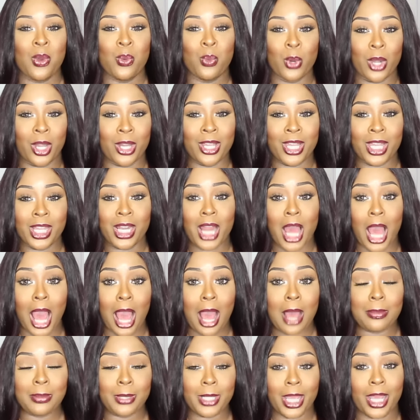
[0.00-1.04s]
Where you can
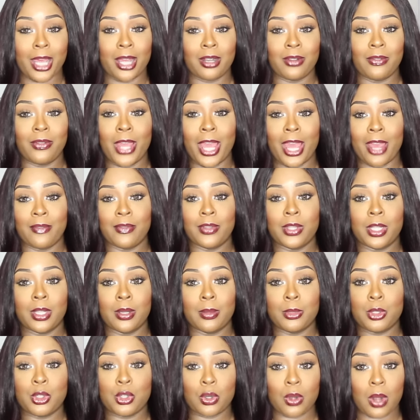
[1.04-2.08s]
opt out of having
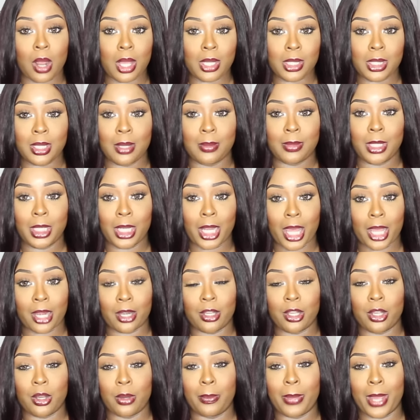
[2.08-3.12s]
them draw something out
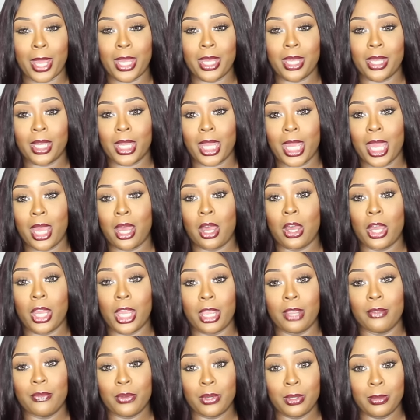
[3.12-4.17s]
of your bank account
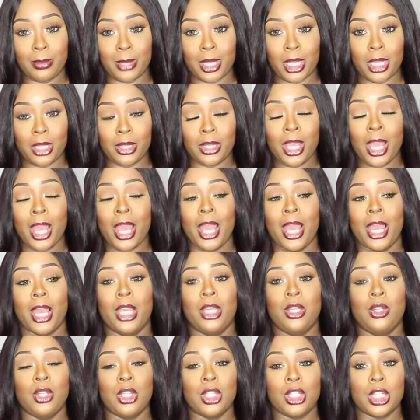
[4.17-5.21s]
every month,
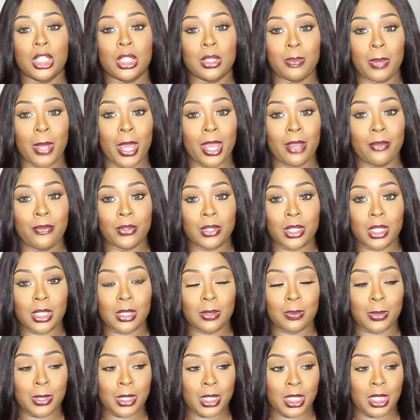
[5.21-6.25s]
and you can just pay for the
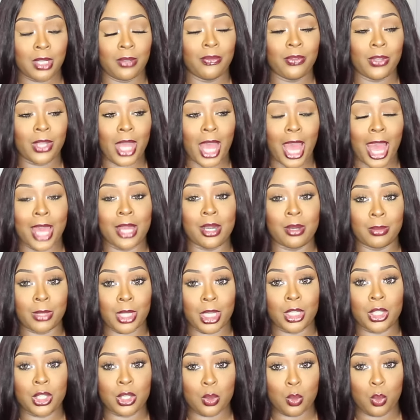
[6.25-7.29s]
specific item
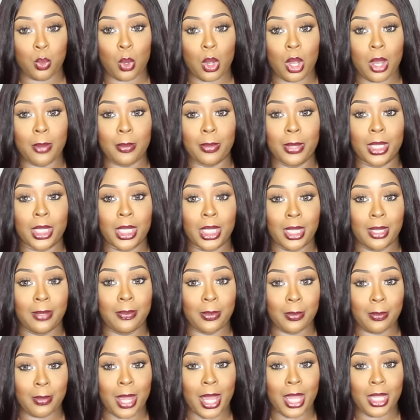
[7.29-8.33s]
that you want. But
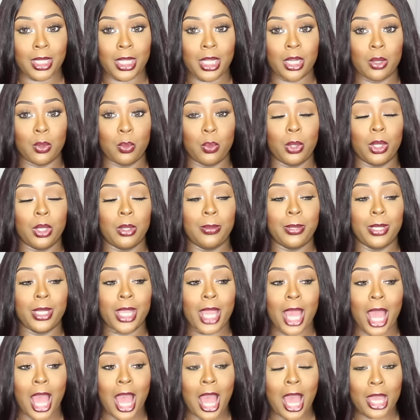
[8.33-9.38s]
keep in mind that it will be
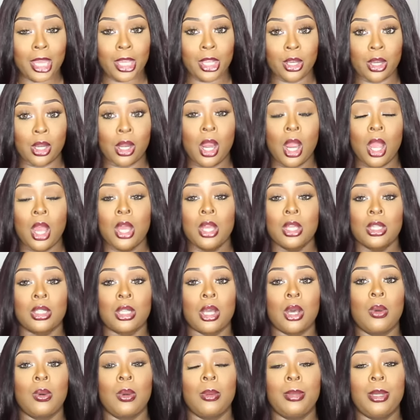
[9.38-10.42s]
higher,
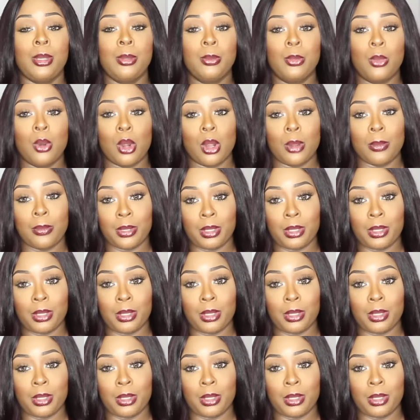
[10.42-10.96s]
so it will be more